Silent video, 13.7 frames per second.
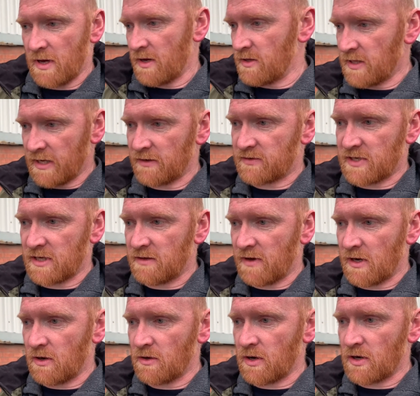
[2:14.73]
Like you've seen the
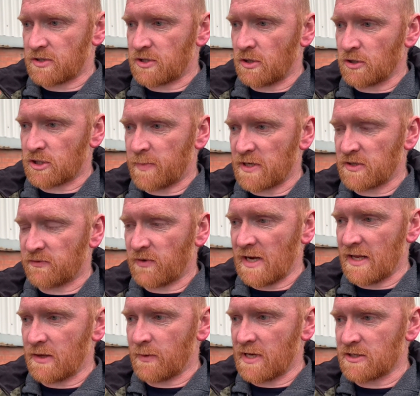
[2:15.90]
video there, she all spins freely,
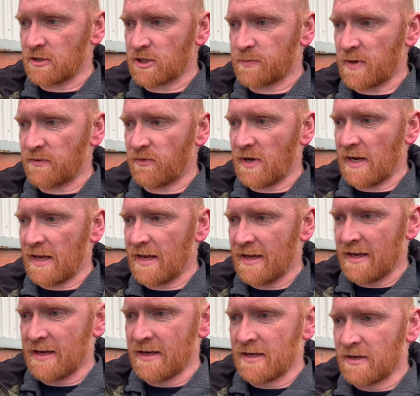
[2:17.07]
the wheels all spin freely.
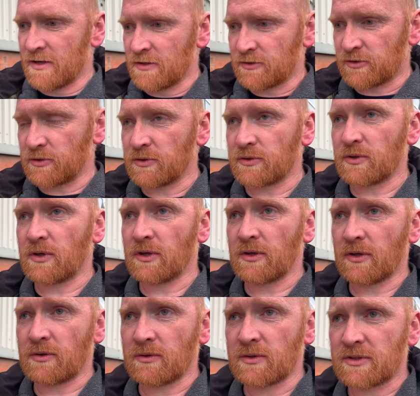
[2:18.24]
So I don't
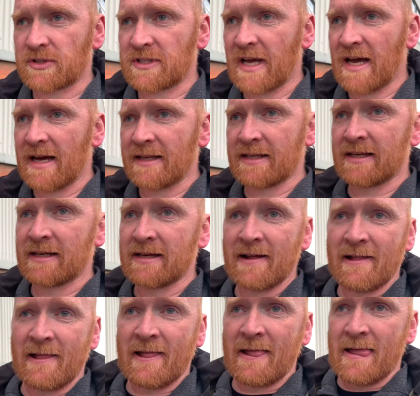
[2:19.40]
understand.
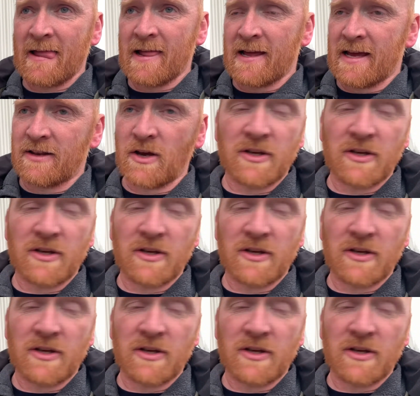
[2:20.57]
Now the